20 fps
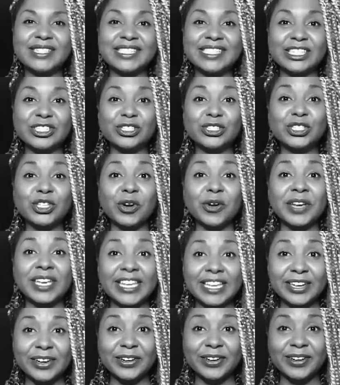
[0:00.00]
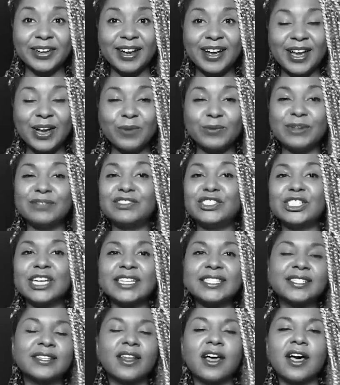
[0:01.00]
stickers are here. We've
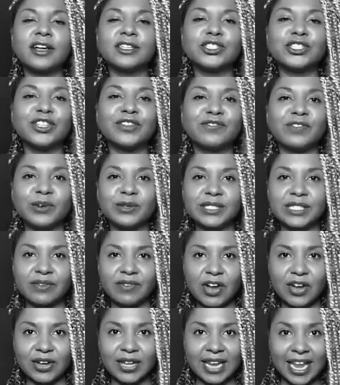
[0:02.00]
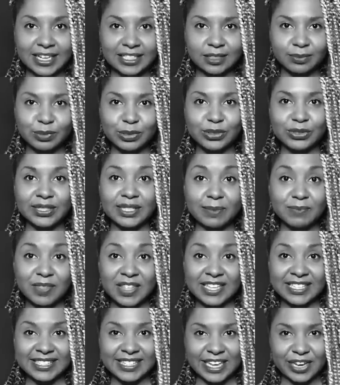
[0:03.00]
just launched the first of our collectible
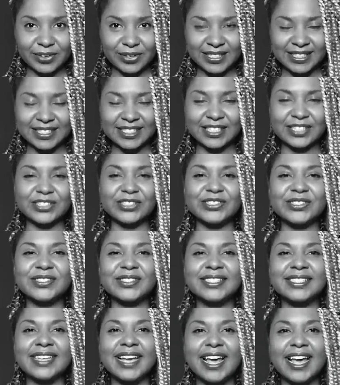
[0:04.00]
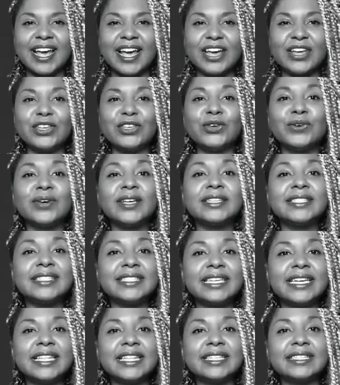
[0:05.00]
Something Scary stickers. You can
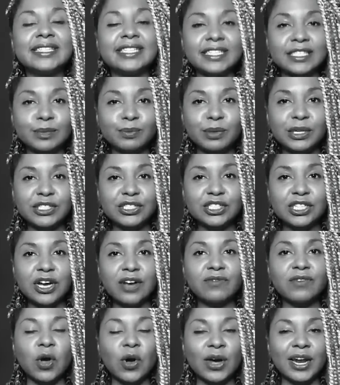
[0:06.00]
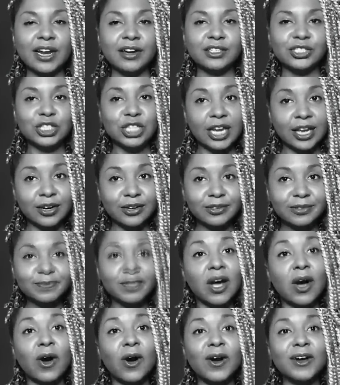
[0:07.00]
see the Teespring shelf on our channel
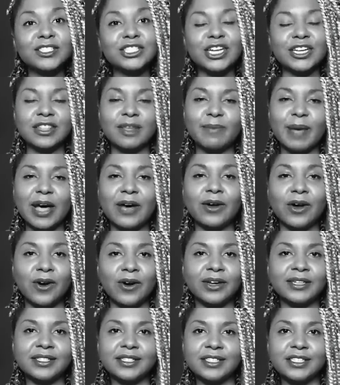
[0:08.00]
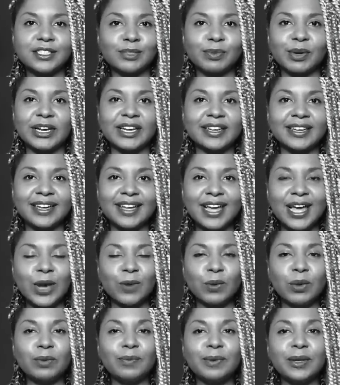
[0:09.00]
or check them out on Teespring.
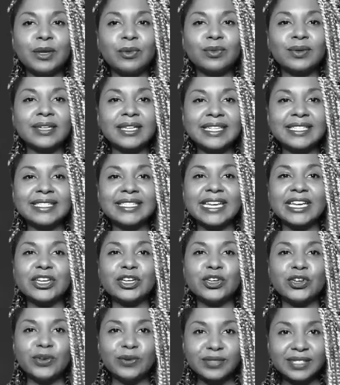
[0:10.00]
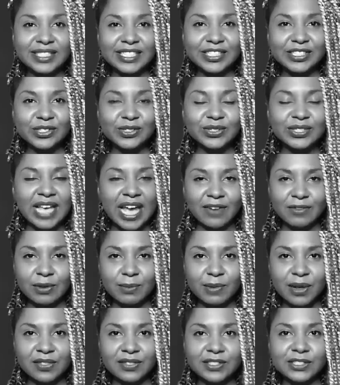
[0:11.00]
We will be releasing new stickers every
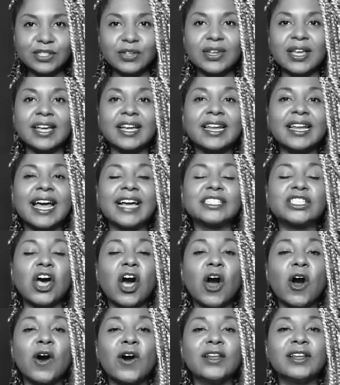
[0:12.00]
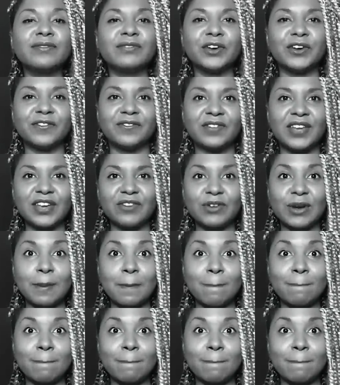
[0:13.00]
month so you can collect all of your favorite